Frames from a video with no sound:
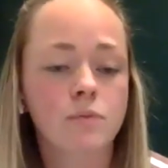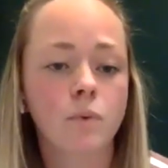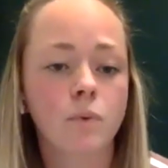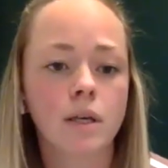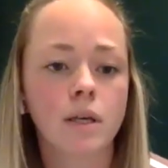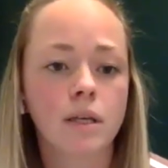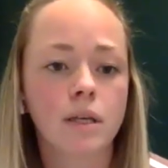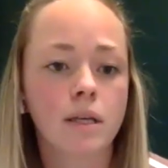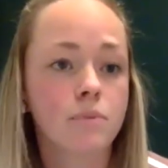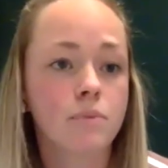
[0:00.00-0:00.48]

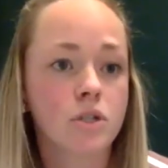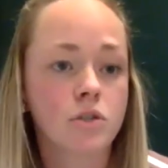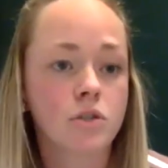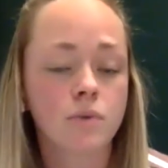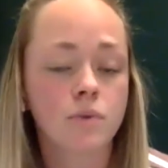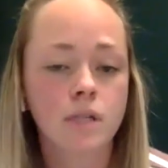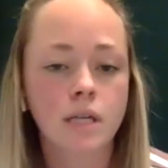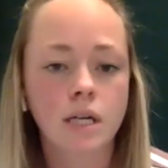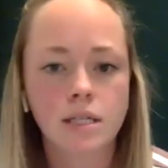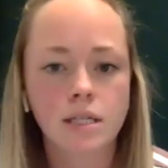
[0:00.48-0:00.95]
We can put
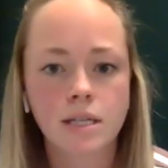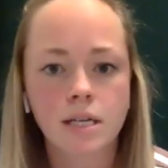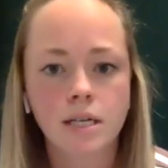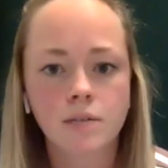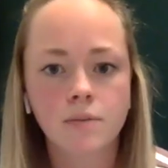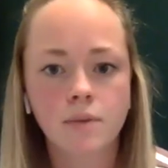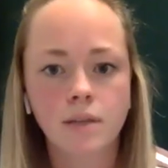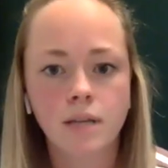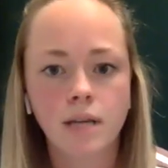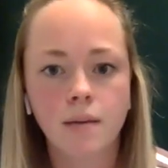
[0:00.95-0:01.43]
you in
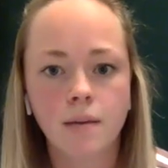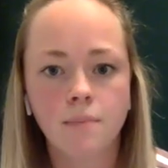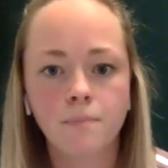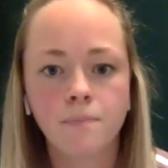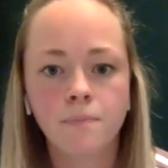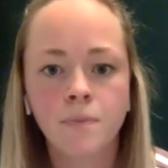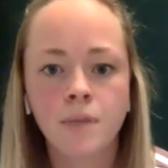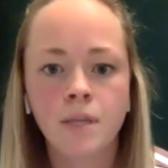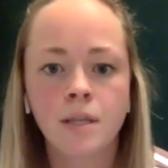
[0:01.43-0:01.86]
contact with them.